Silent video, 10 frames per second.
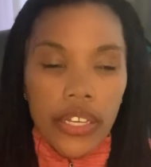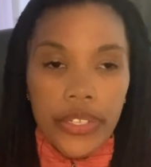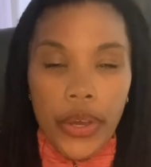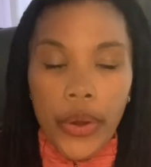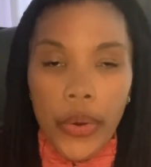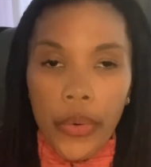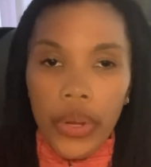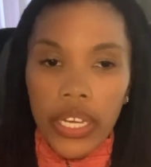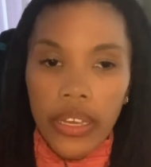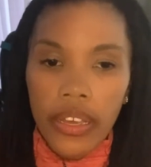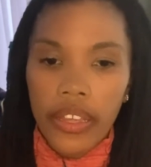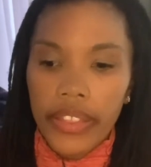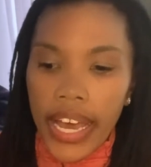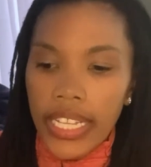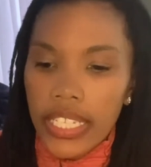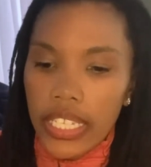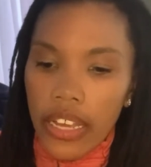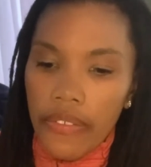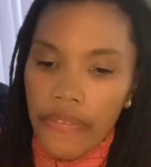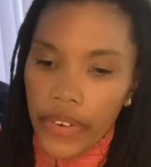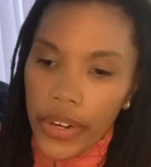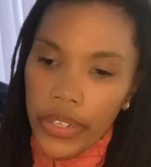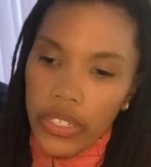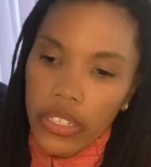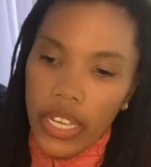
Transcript: So that's a first